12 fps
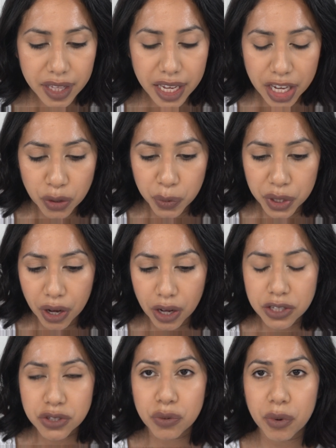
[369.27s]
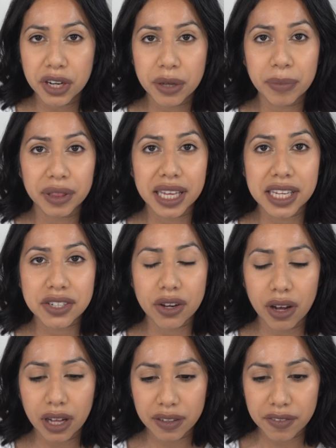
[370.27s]
And we also want to blend
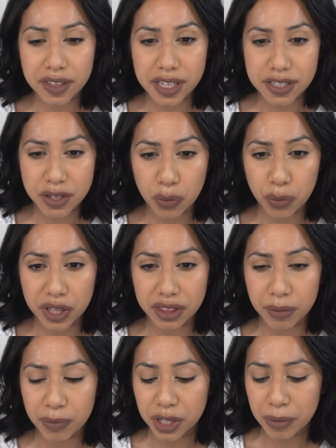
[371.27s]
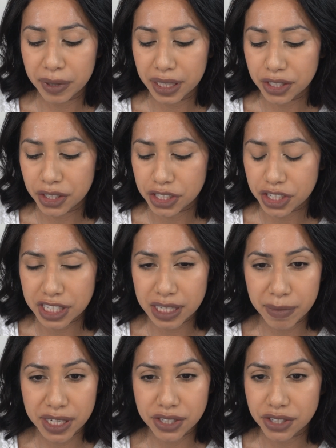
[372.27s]
all of this with the Beauty Blender just to
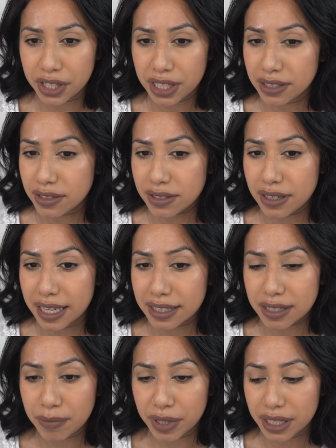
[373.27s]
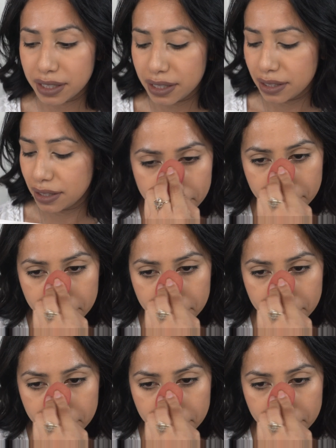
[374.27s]
make sure it's nice and blended.